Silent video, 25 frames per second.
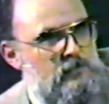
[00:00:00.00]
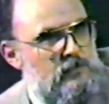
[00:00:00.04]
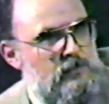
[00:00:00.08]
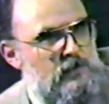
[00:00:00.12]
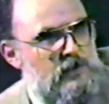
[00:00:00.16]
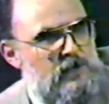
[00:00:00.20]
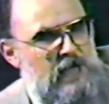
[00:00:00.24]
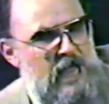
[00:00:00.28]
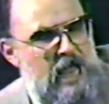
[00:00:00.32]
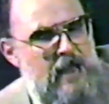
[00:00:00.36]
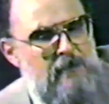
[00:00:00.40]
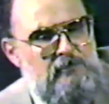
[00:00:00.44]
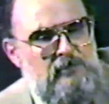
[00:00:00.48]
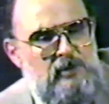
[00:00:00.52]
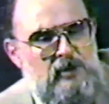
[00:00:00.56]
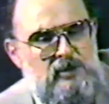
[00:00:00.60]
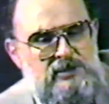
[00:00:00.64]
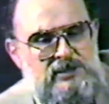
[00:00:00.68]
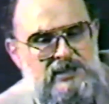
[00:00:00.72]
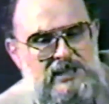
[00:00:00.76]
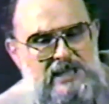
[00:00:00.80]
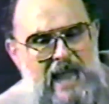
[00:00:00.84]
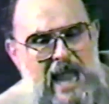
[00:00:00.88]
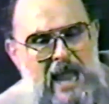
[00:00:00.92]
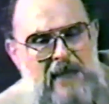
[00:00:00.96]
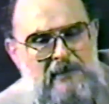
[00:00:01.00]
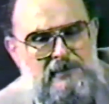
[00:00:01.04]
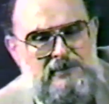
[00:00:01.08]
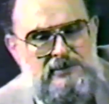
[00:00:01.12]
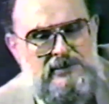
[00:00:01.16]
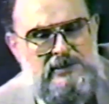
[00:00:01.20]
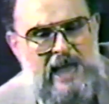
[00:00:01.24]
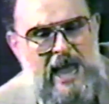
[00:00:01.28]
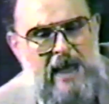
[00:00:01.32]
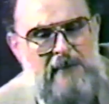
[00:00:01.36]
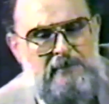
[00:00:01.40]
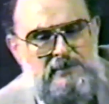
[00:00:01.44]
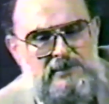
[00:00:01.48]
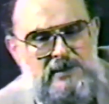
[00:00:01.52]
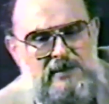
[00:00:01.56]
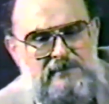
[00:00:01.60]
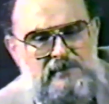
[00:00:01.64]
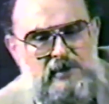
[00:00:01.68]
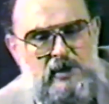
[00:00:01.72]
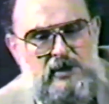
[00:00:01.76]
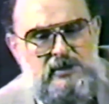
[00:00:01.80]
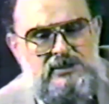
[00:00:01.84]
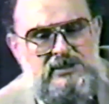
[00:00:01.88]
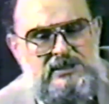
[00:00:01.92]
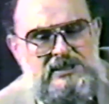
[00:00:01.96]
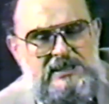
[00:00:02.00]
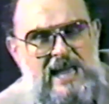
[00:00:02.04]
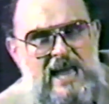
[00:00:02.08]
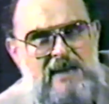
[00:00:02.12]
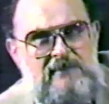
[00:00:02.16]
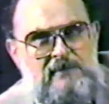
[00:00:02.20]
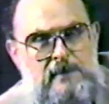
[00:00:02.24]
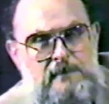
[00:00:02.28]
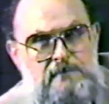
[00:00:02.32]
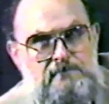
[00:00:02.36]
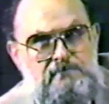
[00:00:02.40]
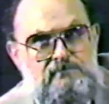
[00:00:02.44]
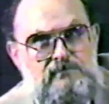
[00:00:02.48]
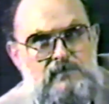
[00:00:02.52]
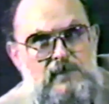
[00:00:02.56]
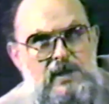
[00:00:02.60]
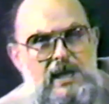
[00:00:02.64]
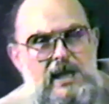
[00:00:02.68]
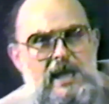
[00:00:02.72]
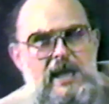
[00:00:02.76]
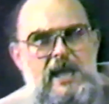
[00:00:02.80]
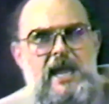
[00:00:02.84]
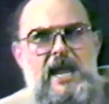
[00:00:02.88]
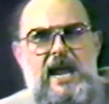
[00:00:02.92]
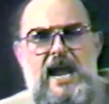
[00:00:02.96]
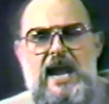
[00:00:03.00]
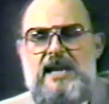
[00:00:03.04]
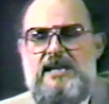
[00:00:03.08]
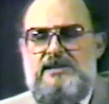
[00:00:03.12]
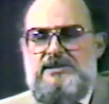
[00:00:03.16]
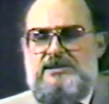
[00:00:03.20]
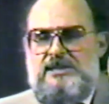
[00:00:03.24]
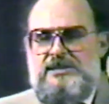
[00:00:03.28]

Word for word: Hebrews, the eighth chapter, verse 7. It is a